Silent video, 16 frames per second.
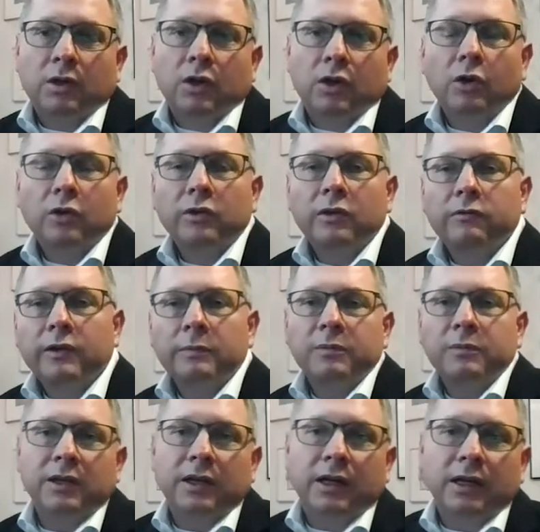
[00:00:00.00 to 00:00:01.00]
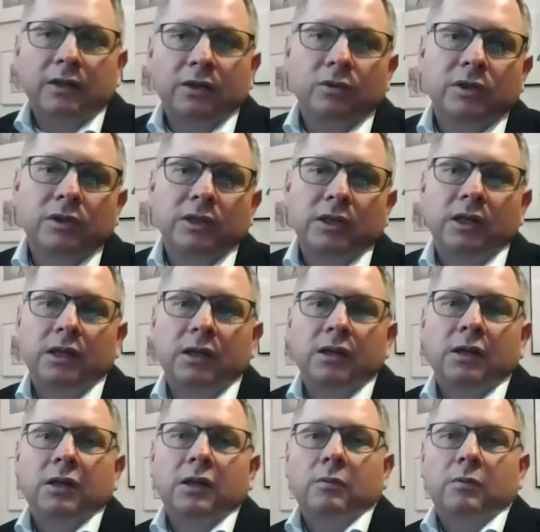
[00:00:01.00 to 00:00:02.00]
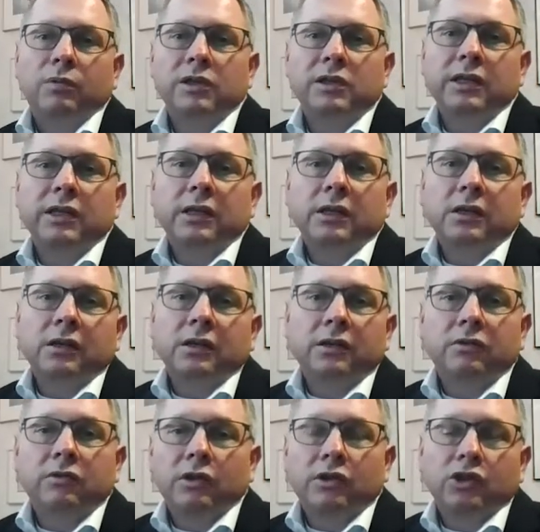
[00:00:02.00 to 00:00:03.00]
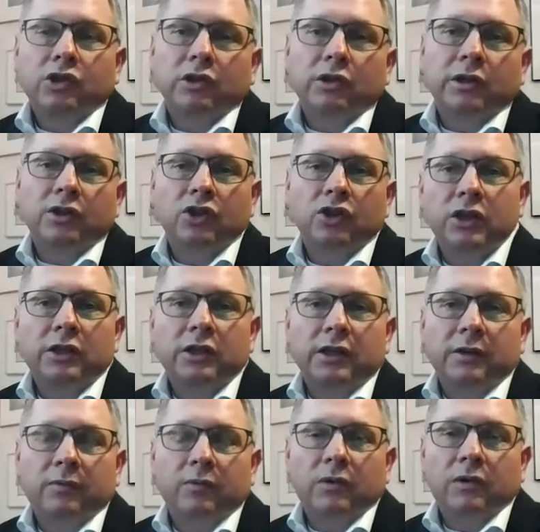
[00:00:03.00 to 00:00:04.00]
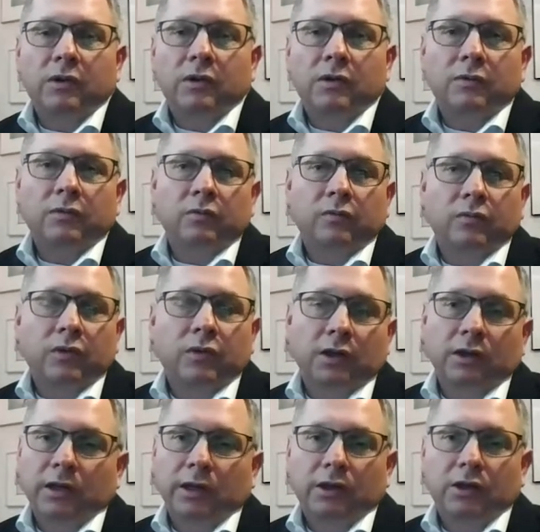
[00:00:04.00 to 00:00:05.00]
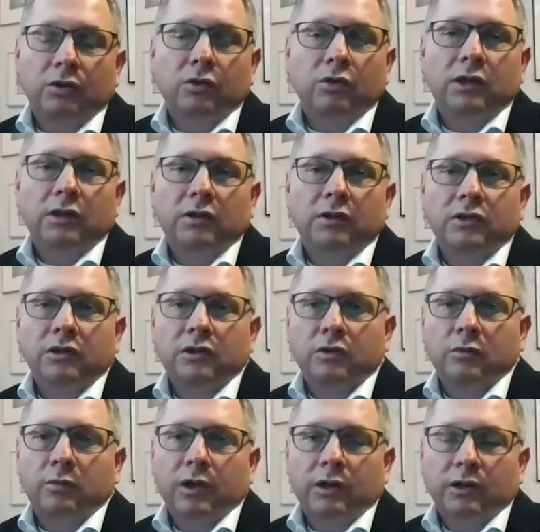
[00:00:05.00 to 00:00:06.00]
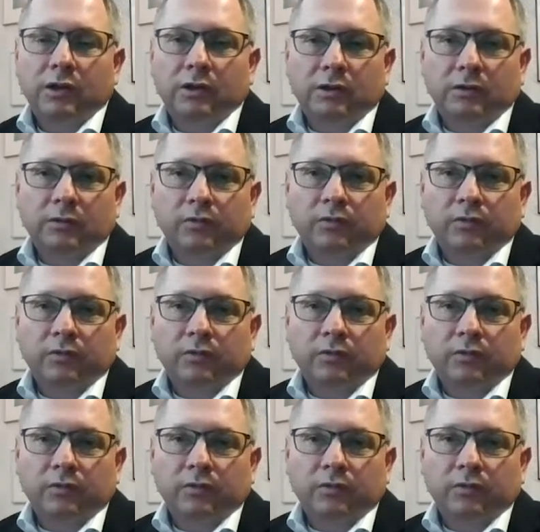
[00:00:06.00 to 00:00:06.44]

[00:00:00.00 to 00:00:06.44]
On the flip side, you see Brazil and Russia and Chile. And then you look at the stock market.